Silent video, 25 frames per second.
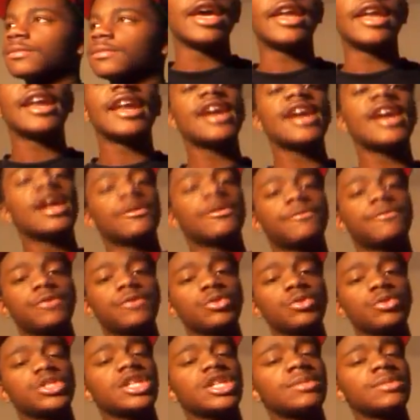I got a few
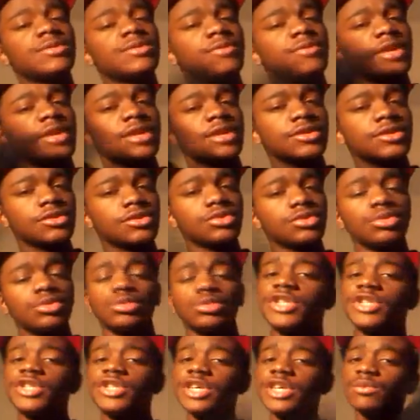tips for that too.
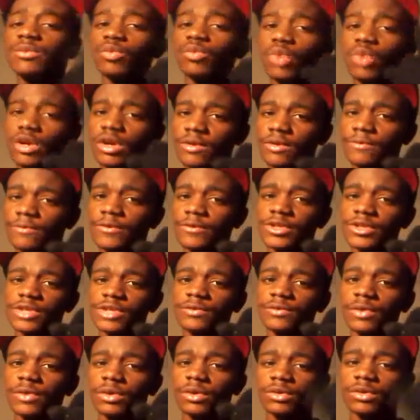Tip one, first of
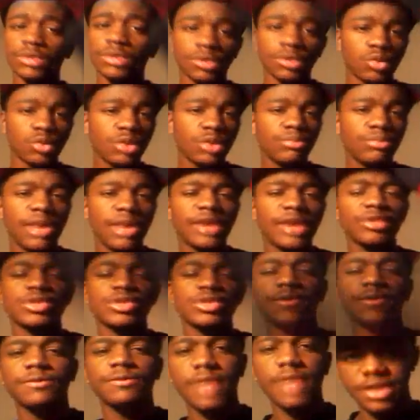all, quit buying those
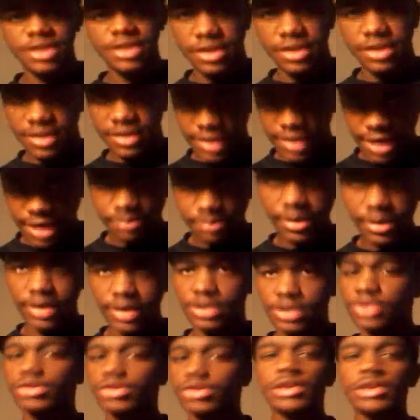flashy snapbacks
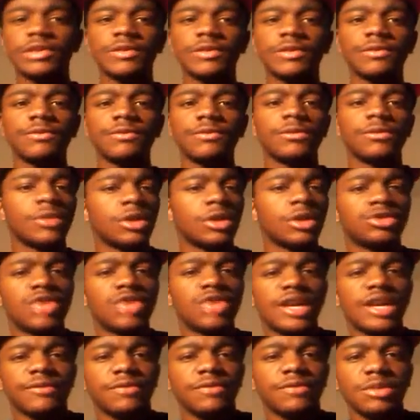trying to
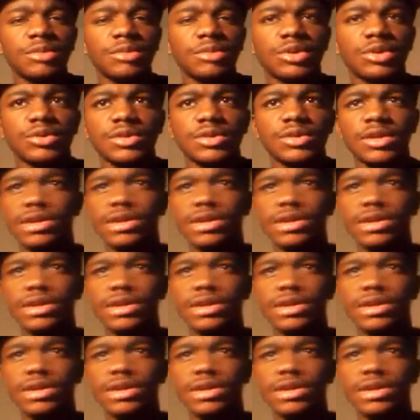attract females.